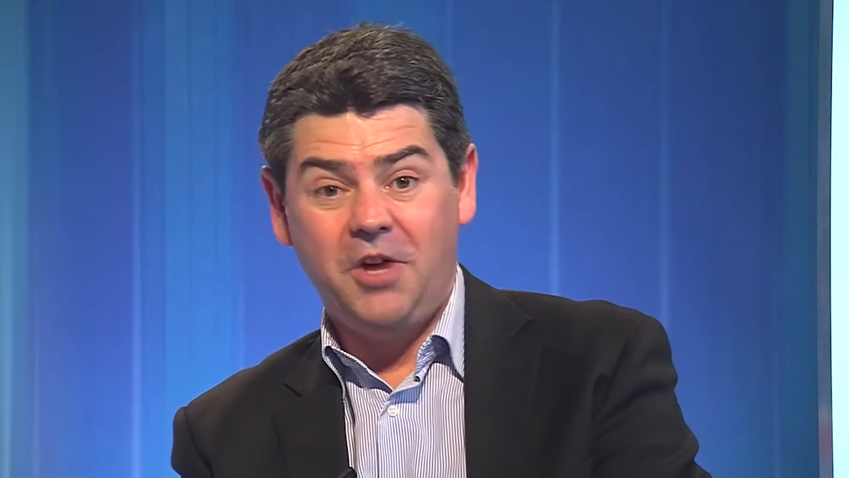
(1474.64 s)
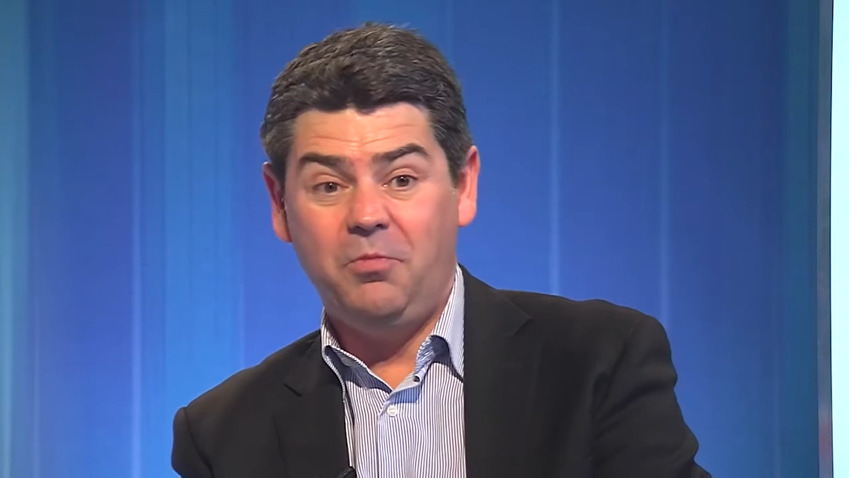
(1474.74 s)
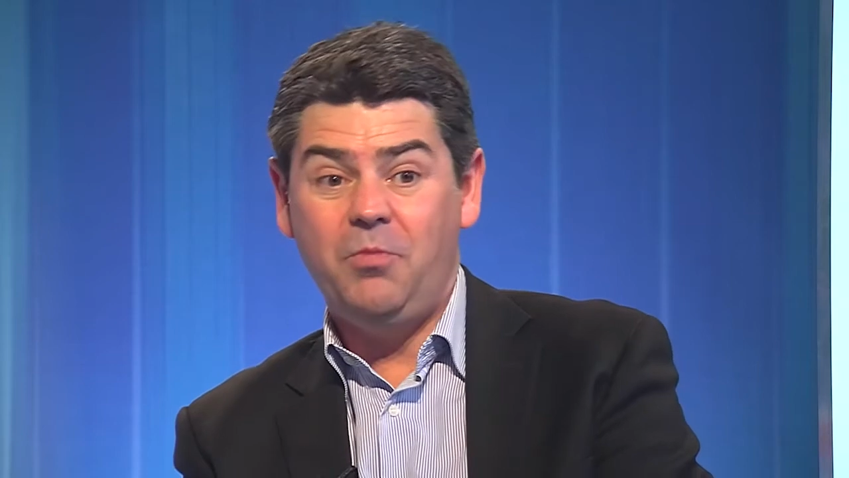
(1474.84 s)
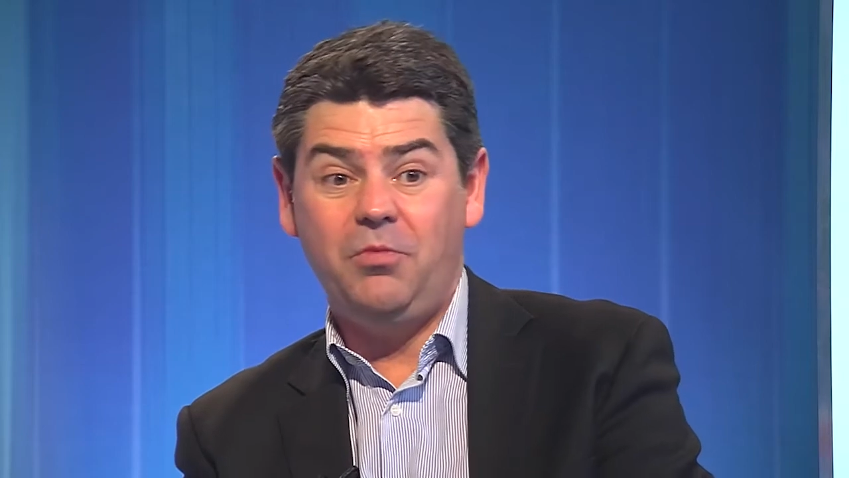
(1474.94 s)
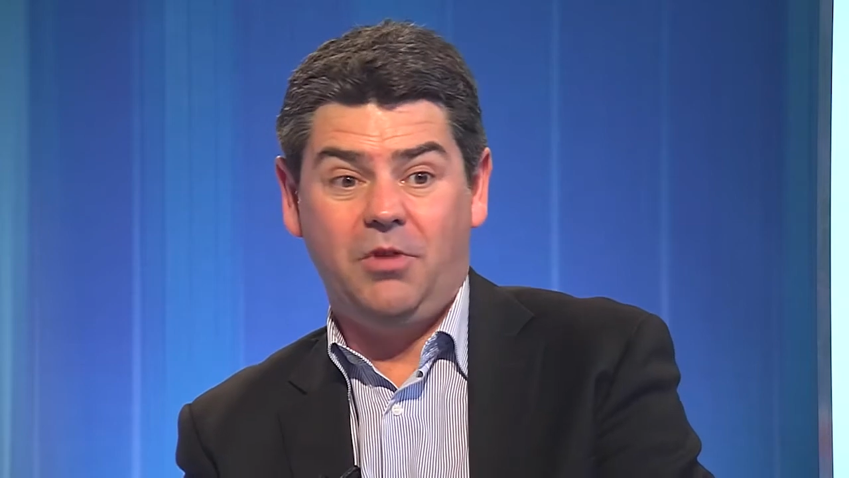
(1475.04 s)
And
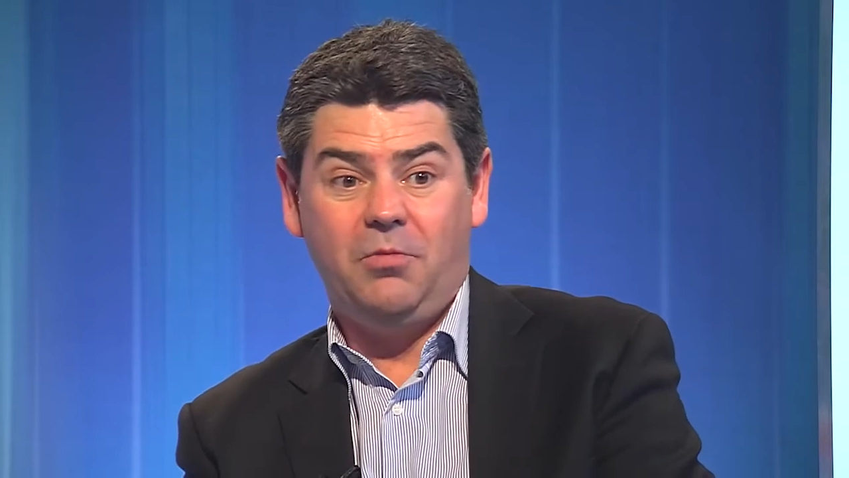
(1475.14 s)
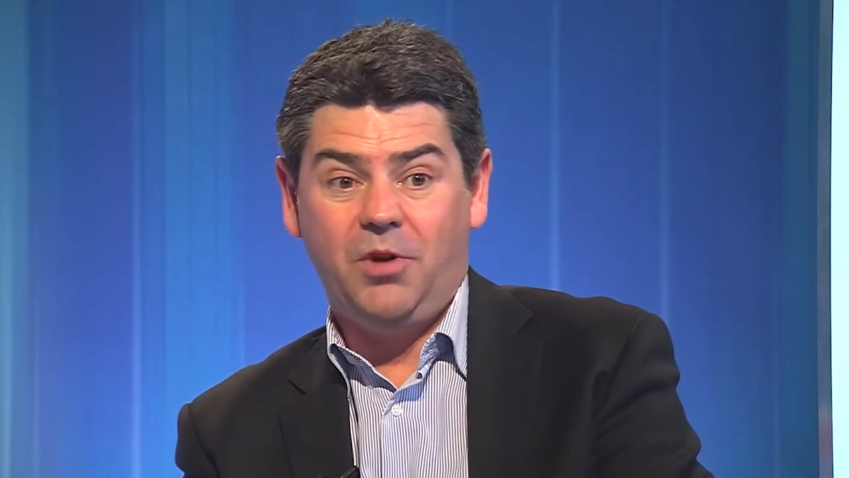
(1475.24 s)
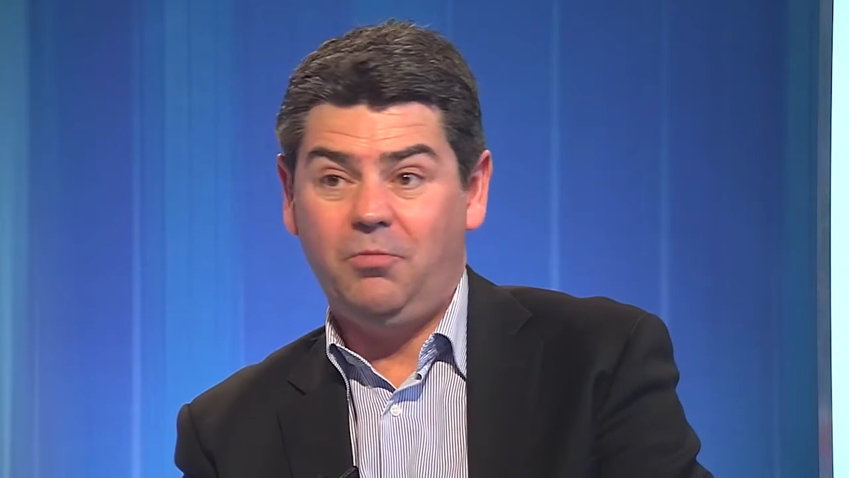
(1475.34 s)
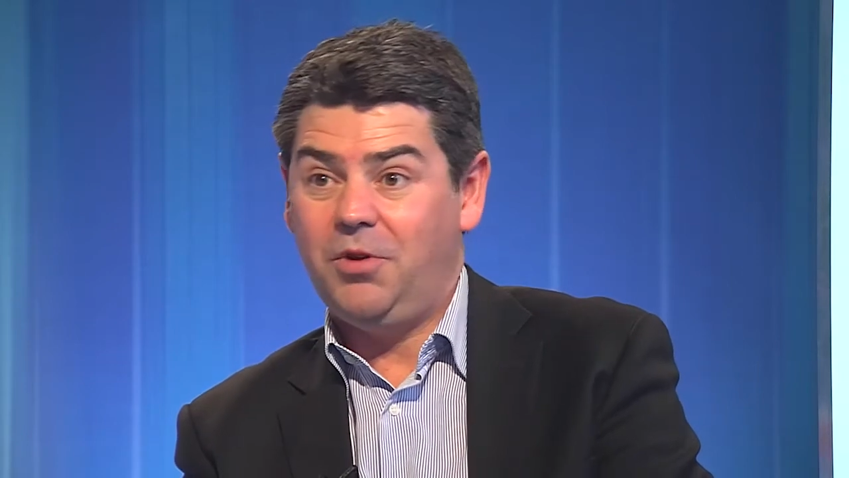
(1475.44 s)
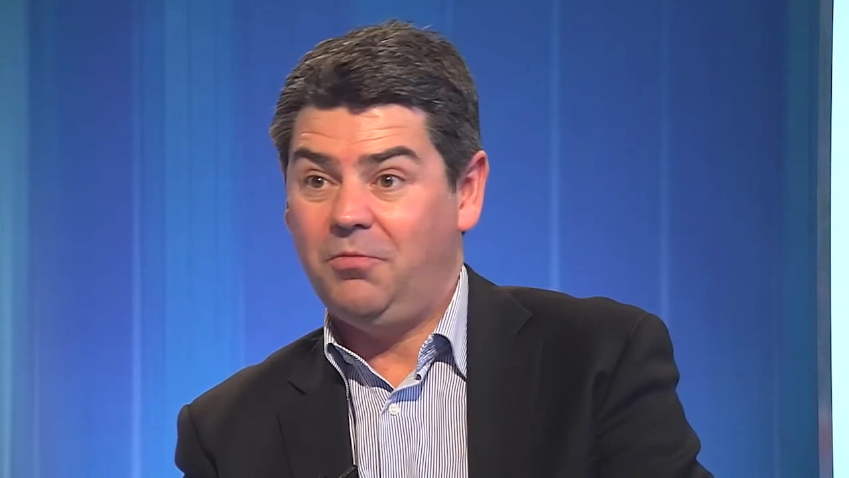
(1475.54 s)

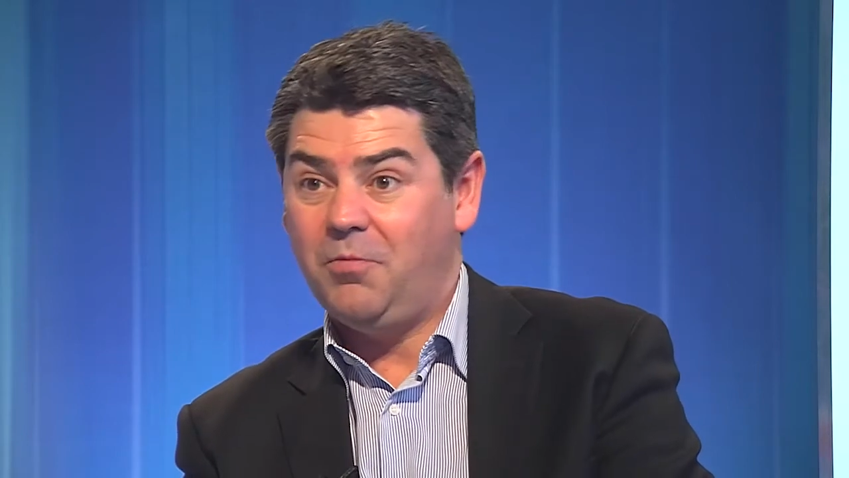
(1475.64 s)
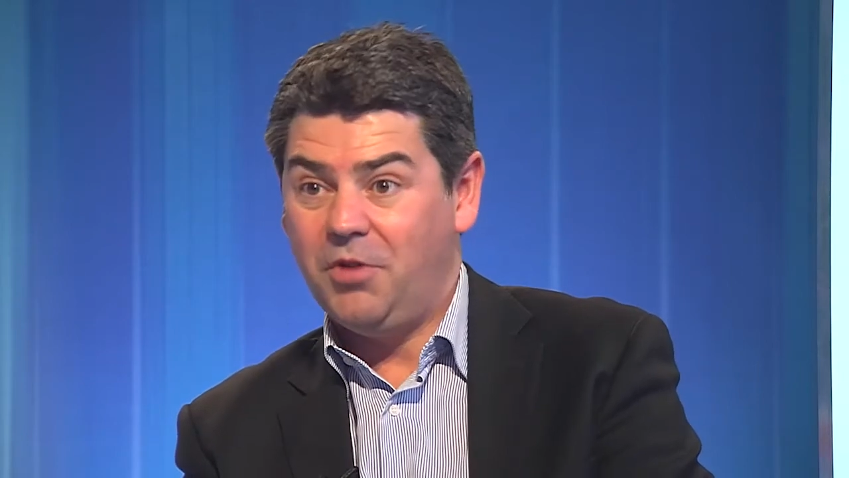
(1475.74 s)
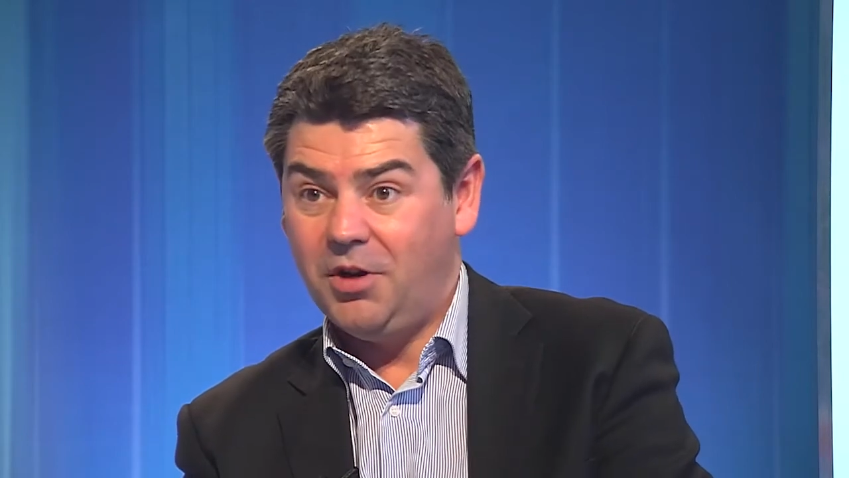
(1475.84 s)
when we